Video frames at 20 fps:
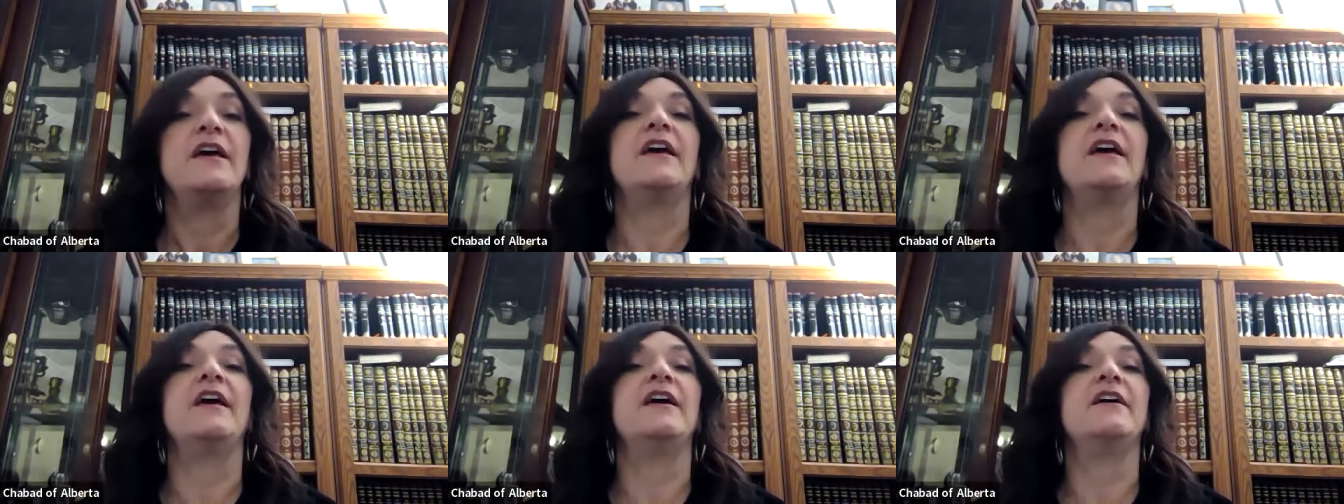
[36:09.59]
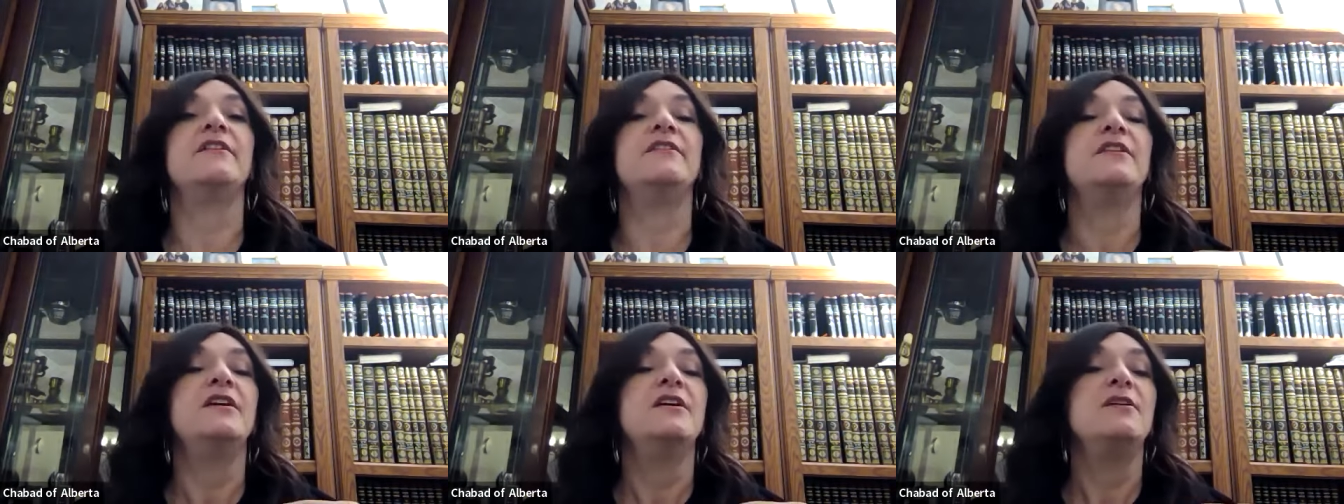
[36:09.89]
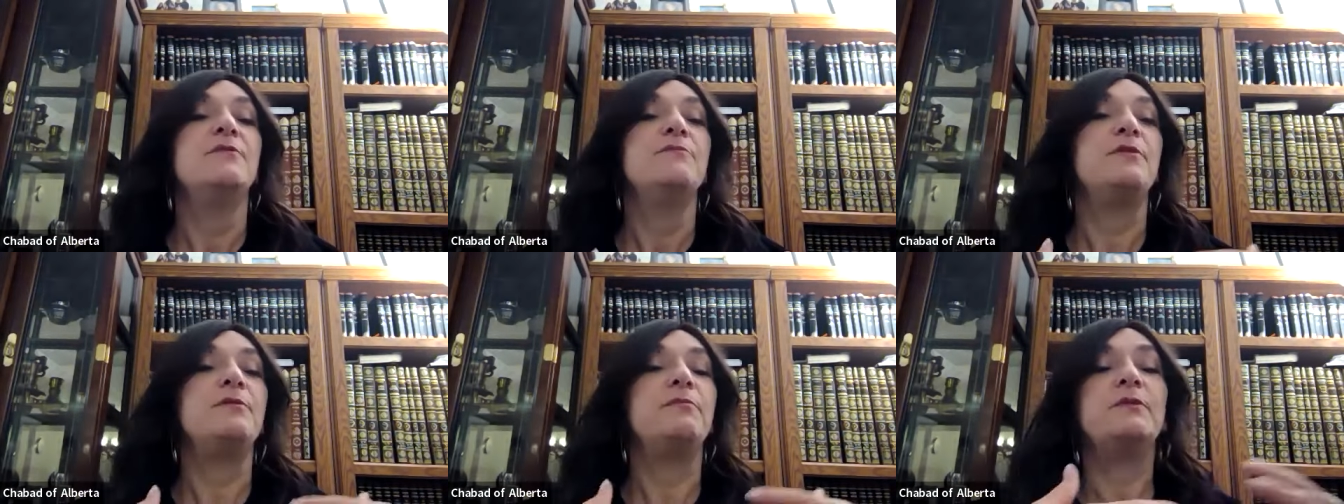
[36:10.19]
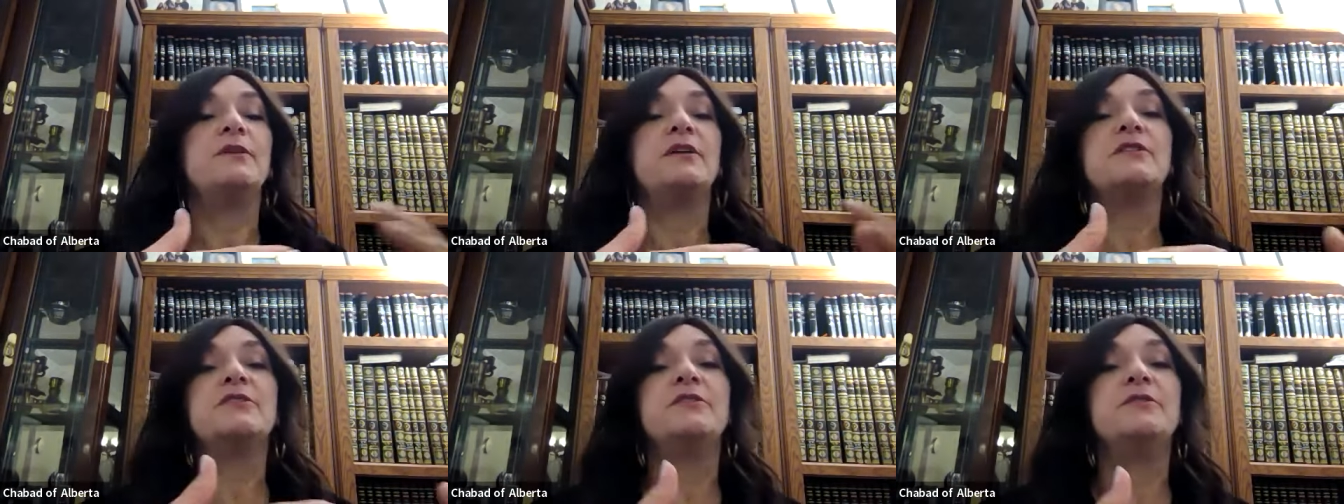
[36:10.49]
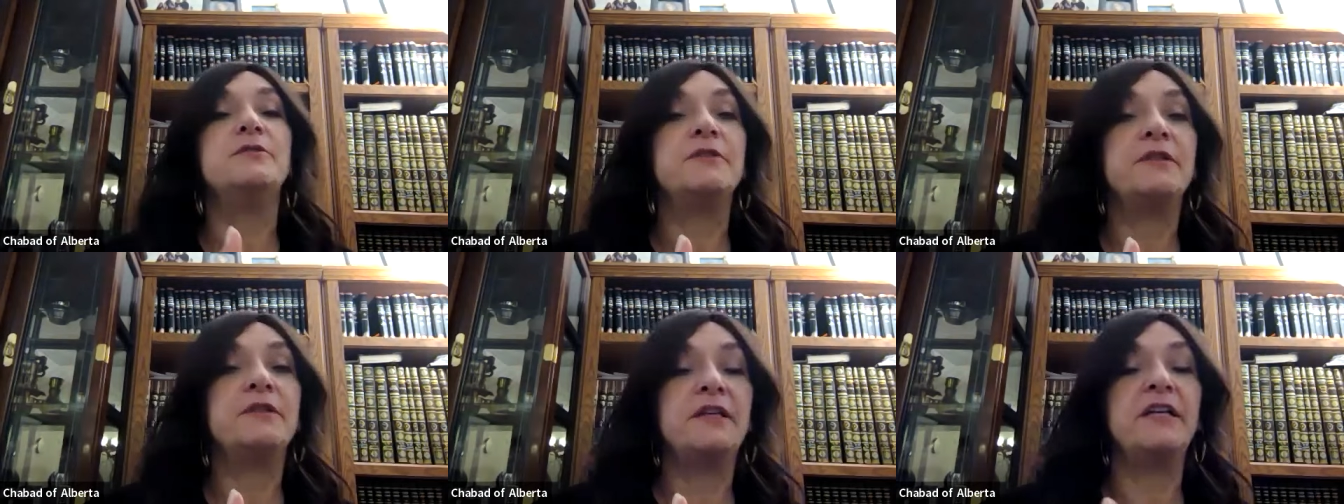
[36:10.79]
And people are
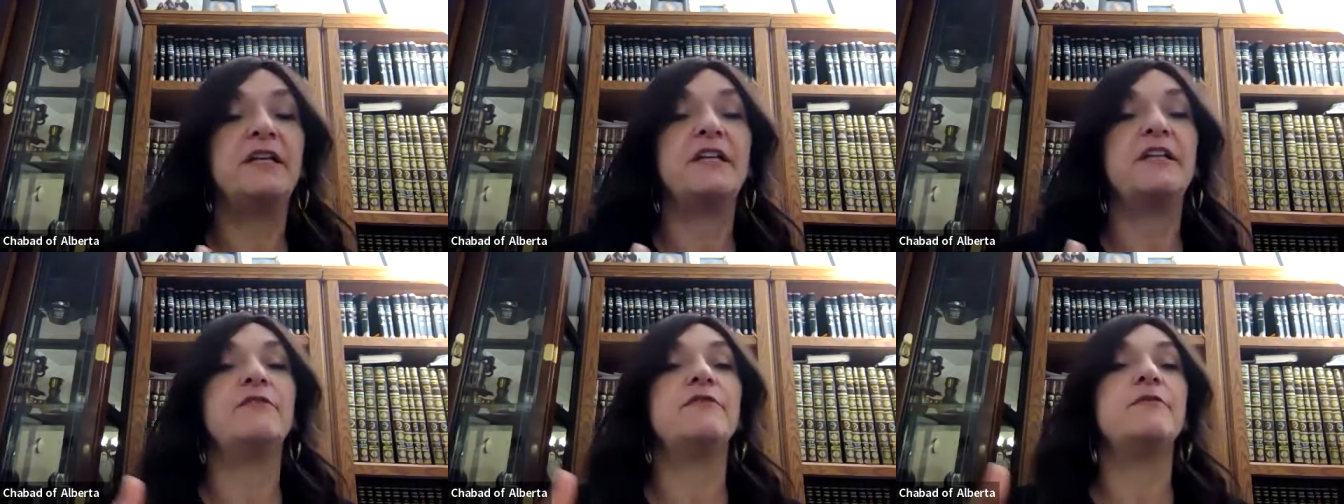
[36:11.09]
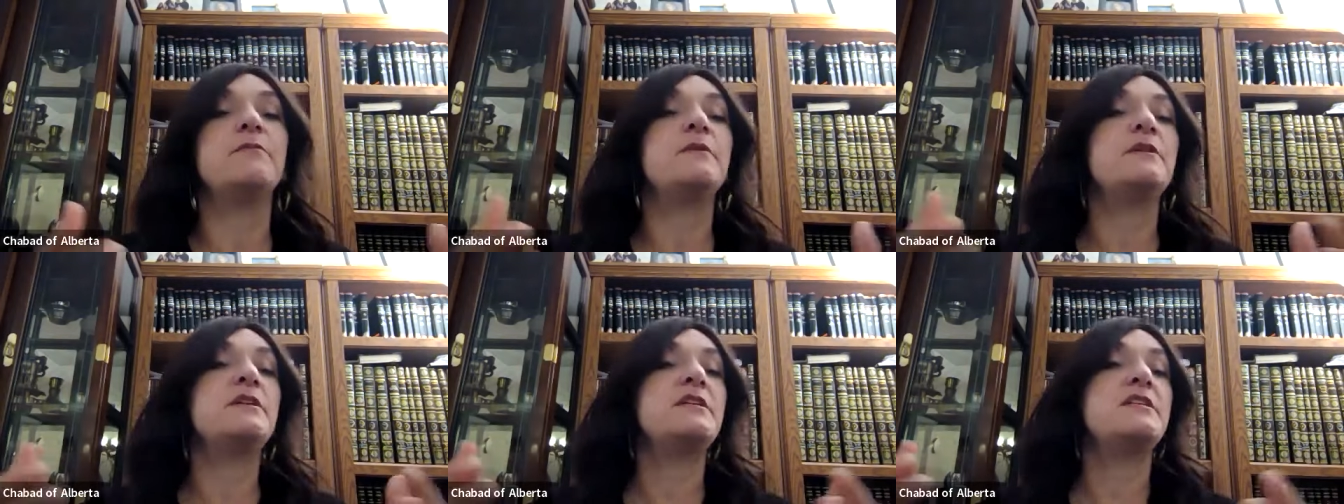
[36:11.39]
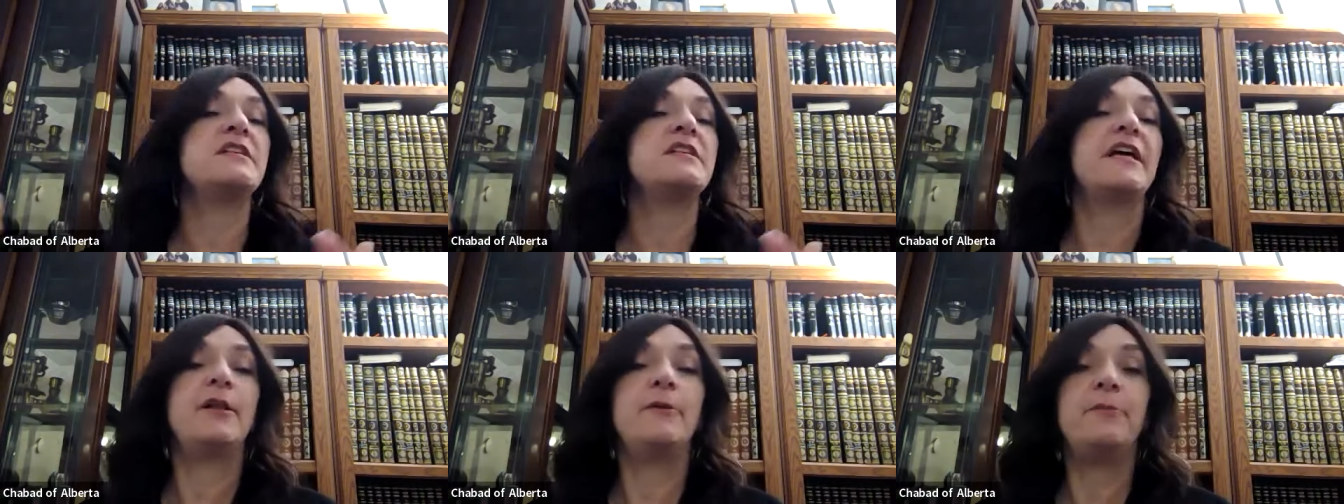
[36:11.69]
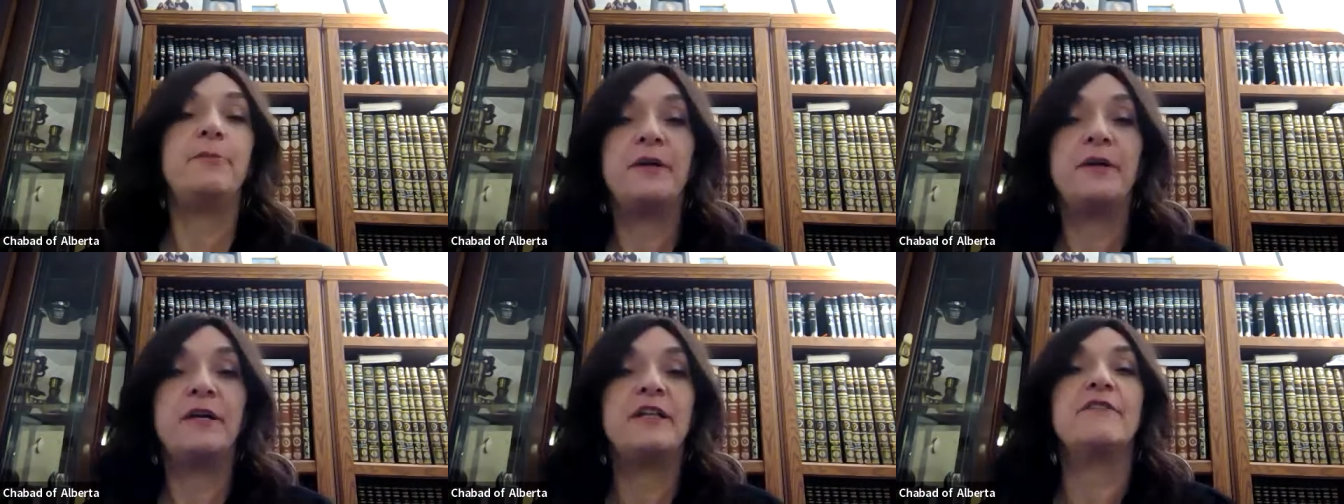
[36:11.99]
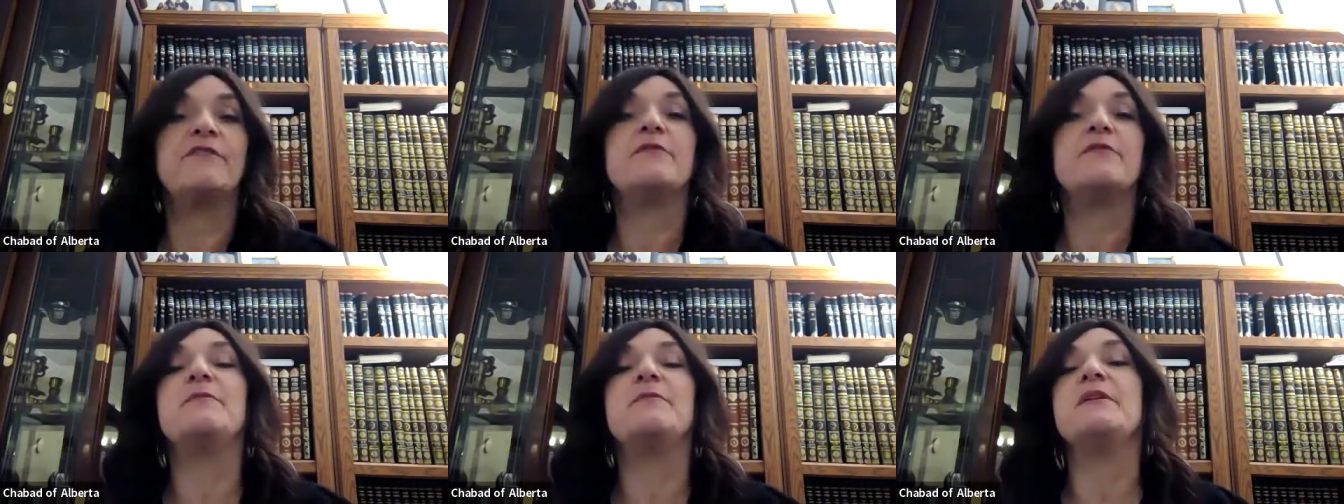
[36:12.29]
cooking and everybody's helping and
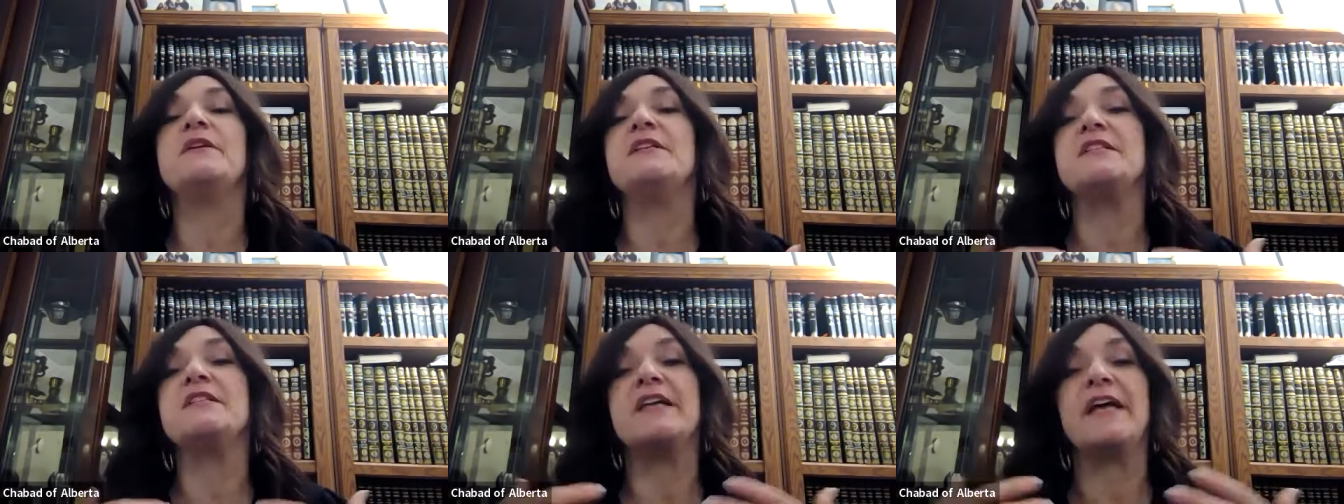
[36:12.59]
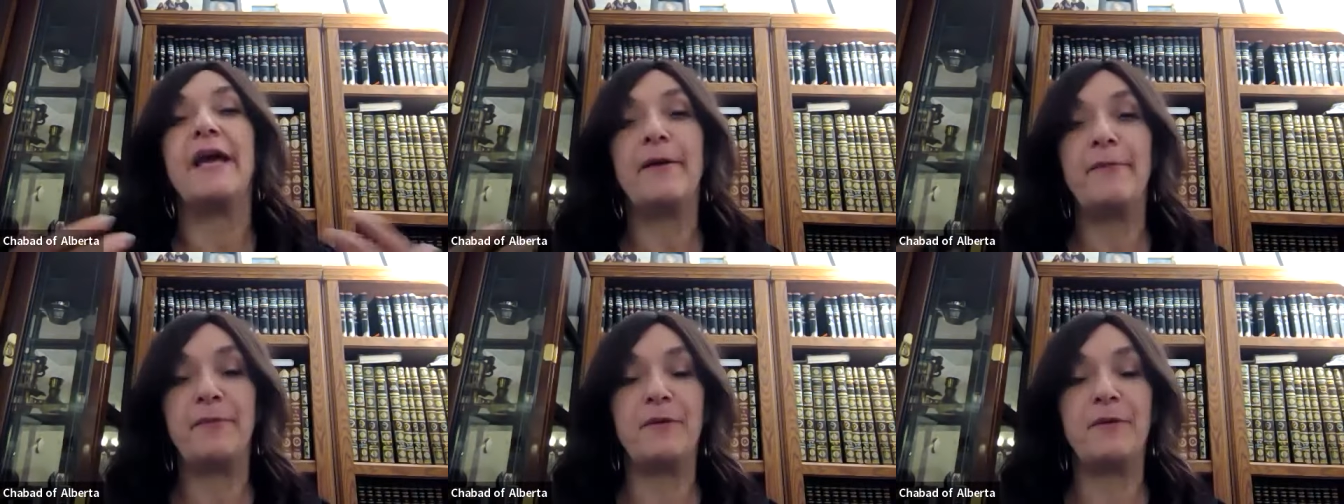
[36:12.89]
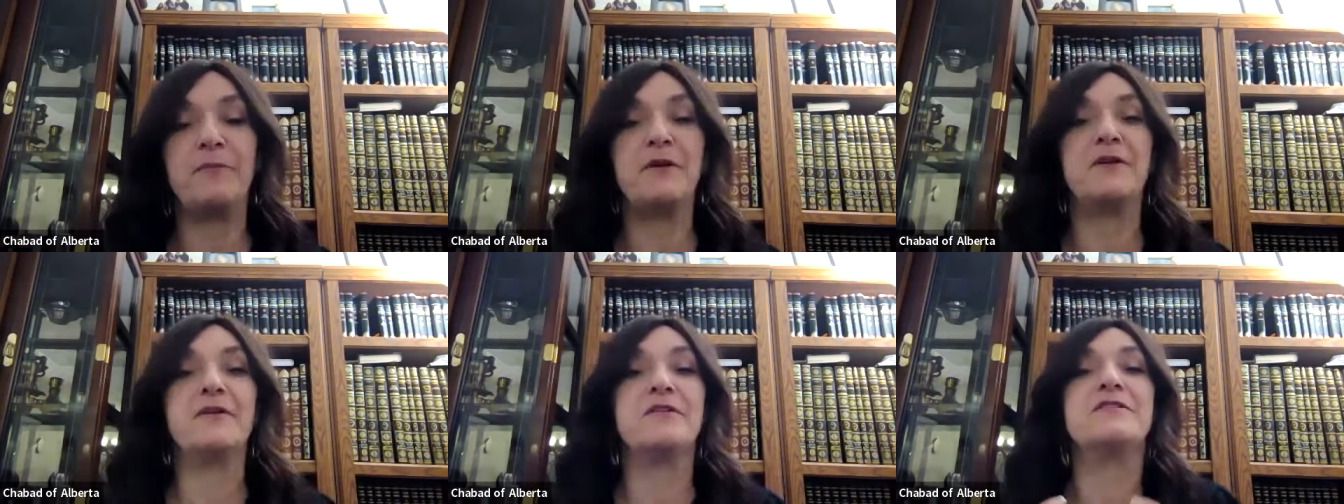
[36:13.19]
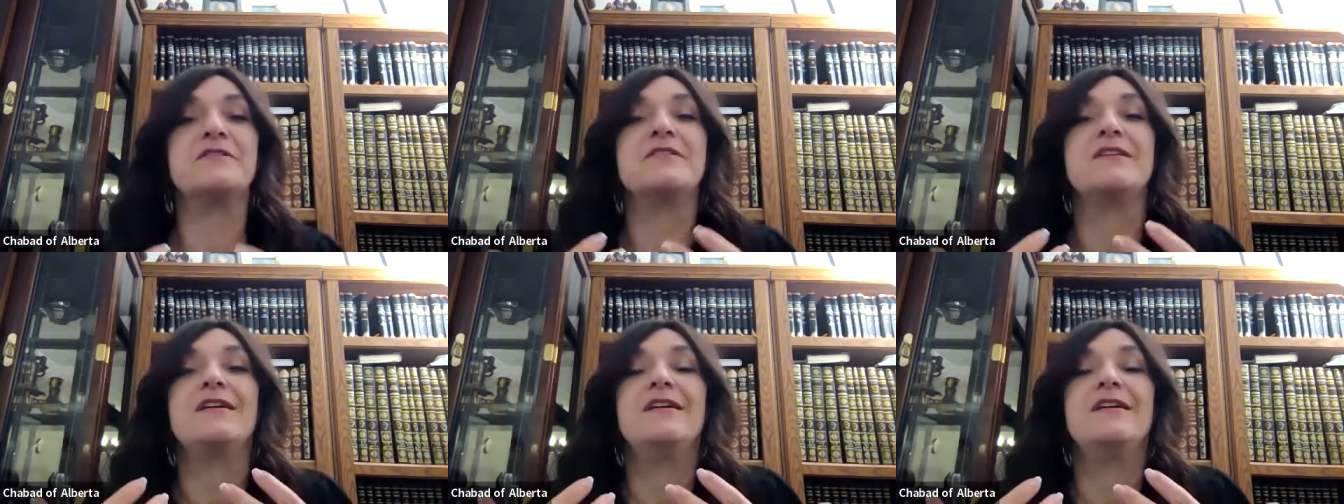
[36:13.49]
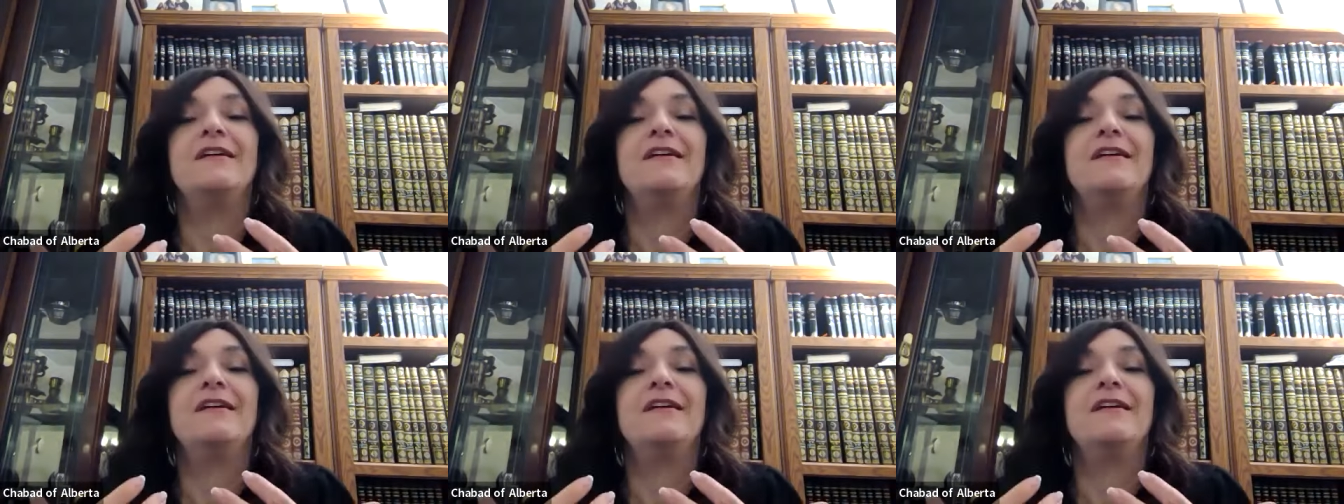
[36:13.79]
everybody's happy because